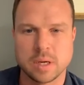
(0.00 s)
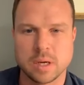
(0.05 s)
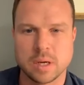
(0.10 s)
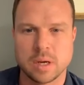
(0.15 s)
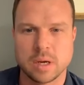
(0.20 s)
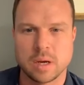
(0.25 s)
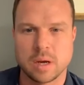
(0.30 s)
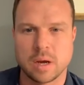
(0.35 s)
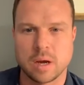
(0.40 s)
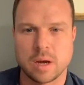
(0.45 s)

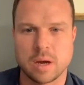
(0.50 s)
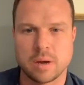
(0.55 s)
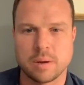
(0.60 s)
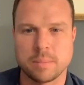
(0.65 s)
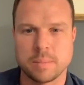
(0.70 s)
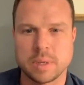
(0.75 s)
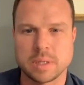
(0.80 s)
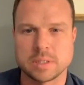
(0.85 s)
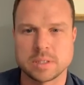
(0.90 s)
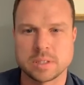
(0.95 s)
Um,
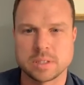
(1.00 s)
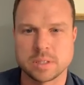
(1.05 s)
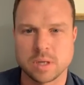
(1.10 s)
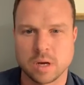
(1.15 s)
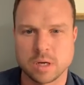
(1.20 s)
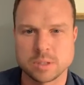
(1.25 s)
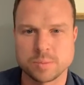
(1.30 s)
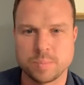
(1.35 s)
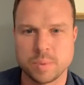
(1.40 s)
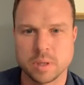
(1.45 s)
it
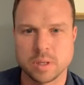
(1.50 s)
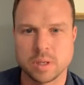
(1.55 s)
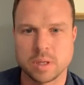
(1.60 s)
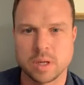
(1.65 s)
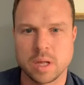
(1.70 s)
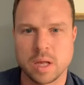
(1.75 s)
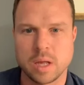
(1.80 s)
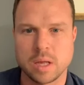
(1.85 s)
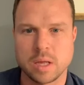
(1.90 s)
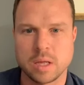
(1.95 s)
sucks building
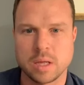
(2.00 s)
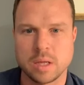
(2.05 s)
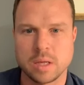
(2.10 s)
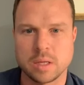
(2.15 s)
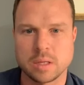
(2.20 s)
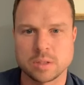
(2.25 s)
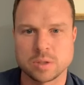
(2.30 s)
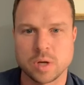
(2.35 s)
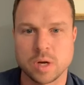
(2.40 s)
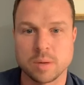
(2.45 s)
a
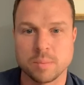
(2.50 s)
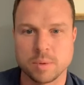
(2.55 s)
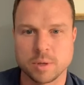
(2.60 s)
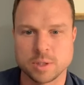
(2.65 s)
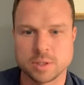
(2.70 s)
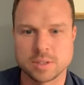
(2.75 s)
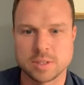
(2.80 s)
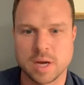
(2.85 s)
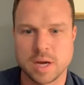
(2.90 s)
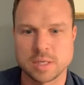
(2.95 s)
trying to build a
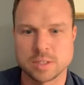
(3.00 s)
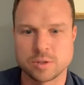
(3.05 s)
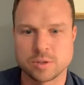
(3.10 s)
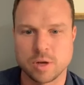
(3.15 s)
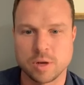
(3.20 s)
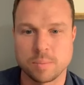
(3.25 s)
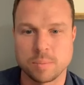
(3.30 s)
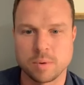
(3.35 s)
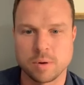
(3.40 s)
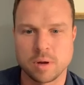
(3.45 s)

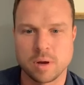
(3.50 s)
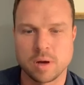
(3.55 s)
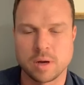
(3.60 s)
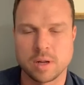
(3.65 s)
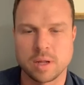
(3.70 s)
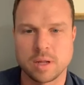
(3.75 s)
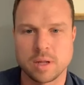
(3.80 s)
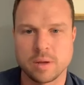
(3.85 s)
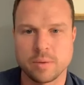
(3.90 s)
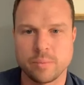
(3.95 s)
skyscraper on
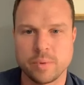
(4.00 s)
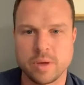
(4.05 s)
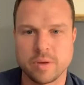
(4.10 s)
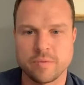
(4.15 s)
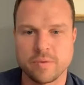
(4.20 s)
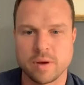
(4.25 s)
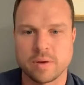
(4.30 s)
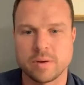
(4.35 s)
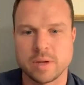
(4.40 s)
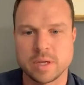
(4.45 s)
a weak
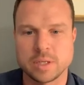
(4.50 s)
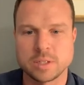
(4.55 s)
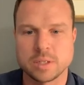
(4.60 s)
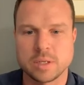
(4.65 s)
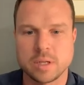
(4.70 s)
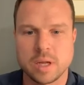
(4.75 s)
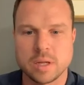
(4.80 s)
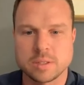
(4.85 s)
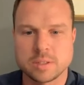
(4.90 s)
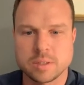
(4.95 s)
foundation.
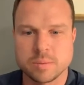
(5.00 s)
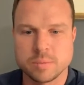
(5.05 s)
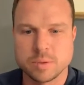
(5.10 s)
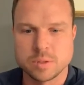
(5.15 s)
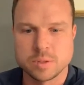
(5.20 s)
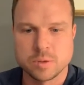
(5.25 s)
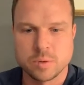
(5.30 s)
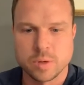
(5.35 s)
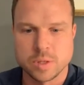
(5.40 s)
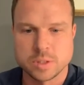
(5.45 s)
Yeah, someone's
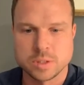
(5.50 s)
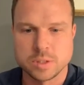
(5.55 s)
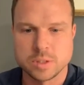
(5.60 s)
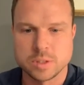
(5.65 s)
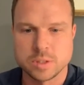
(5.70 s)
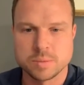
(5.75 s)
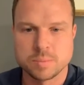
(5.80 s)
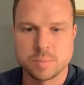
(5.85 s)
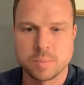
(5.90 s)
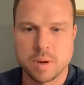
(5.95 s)
question
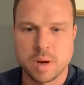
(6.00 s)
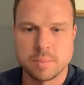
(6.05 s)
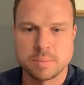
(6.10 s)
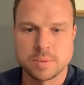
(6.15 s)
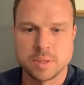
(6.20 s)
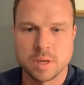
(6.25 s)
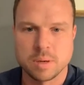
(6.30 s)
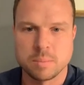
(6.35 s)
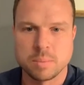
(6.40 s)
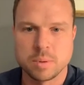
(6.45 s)
just popped
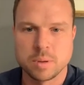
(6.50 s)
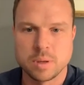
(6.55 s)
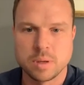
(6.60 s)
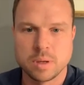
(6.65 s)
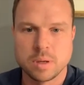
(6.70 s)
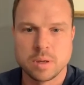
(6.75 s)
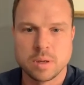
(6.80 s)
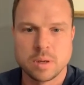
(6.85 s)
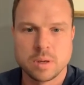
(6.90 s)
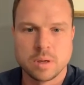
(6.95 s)
up.
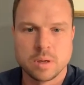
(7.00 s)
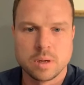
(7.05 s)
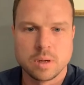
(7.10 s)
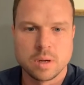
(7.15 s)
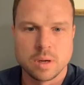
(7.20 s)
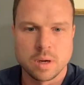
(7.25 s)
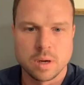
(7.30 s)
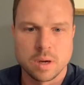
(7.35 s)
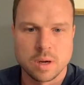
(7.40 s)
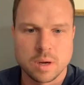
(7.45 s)

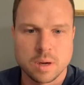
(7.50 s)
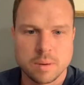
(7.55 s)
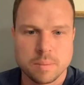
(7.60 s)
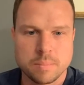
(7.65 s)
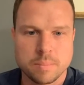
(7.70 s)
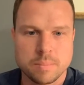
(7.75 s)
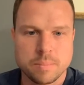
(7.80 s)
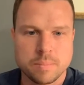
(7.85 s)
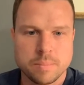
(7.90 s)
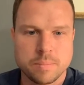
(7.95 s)

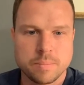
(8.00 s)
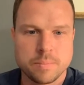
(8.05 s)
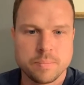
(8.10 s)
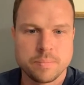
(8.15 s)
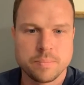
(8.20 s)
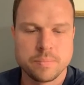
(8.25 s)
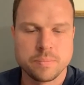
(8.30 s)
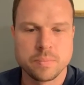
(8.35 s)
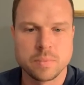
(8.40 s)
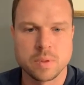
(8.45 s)
Um,
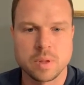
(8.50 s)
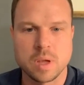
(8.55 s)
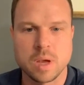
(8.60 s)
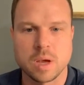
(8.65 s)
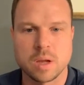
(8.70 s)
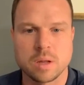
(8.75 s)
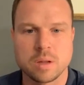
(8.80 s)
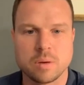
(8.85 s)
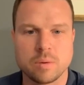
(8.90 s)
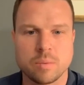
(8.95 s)

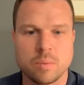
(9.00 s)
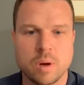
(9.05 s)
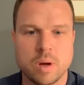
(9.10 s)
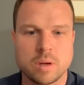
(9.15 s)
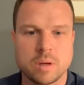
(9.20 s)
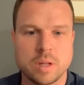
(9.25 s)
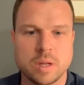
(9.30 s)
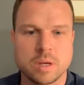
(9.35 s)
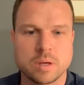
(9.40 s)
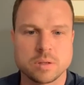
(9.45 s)
yeah,
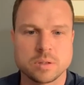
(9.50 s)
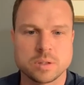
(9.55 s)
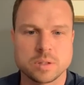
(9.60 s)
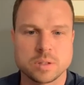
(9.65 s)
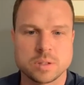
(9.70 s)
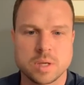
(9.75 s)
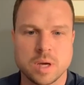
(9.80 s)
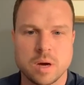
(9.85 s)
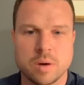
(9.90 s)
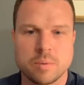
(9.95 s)
Wild Acres just
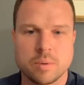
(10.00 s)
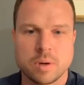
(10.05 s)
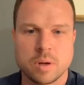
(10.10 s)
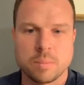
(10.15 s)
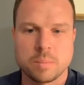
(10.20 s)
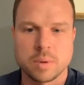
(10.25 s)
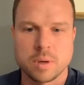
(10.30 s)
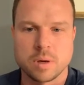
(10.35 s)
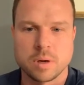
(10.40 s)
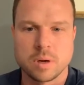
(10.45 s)
got one up
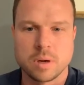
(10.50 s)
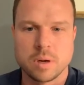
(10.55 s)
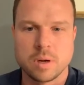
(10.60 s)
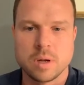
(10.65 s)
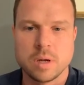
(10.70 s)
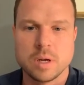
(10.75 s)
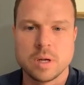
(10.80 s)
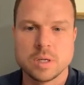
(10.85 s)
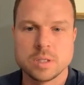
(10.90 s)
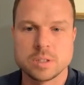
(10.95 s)
here.
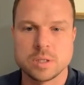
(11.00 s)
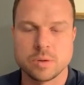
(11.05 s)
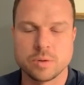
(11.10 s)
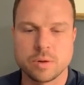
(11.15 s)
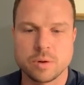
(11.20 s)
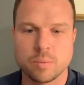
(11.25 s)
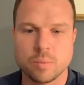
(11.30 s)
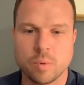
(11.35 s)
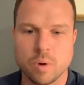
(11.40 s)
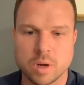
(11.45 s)
So they're
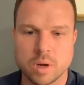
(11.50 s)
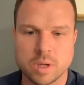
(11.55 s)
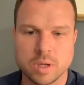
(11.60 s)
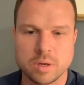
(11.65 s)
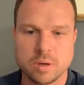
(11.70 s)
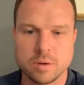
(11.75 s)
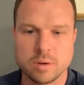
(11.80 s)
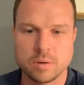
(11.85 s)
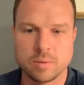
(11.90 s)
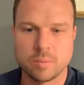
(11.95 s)

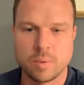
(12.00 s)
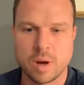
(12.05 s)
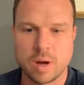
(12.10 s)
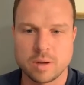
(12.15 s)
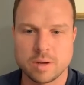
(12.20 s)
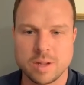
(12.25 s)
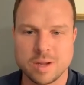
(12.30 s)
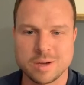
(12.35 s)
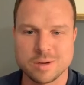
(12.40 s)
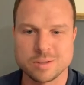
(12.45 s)
working. Wild
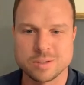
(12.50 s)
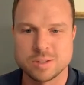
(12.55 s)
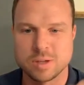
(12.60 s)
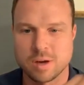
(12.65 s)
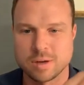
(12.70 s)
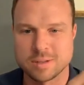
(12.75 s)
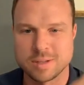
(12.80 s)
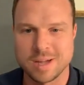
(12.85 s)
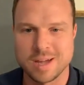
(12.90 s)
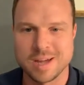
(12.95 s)
Acres
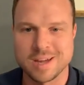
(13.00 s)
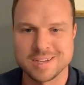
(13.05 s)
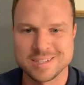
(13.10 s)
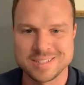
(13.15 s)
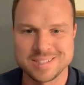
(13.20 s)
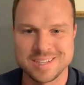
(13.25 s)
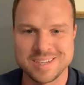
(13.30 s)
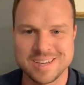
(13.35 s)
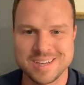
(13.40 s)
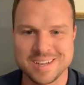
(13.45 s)
talk to
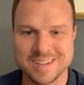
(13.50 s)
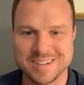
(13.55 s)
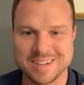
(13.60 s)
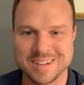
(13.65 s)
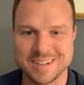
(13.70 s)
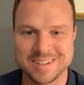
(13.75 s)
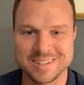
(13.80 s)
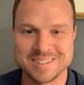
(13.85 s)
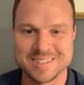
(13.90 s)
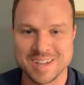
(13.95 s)
XC
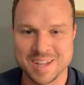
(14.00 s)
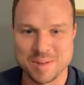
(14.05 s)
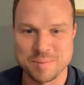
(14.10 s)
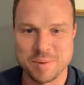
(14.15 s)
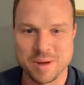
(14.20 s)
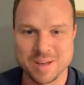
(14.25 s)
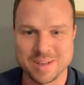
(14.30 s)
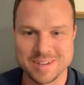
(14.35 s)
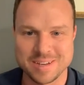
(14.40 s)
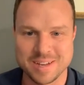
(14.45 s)
and tell them how
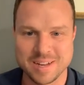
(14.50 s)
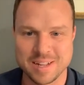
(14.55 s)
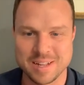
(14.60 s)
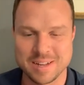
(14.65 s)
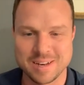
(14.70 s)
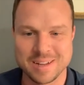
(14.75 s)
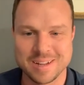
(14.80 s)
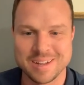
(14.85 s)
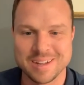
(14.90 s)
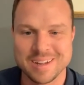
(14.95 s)
you did
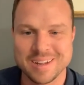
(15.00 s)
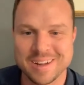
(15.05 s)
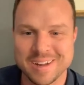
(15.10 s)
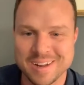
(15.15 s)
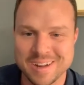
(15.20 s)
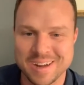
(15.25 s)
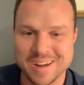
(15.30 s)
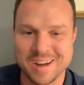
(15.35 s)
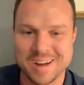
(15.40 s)
it.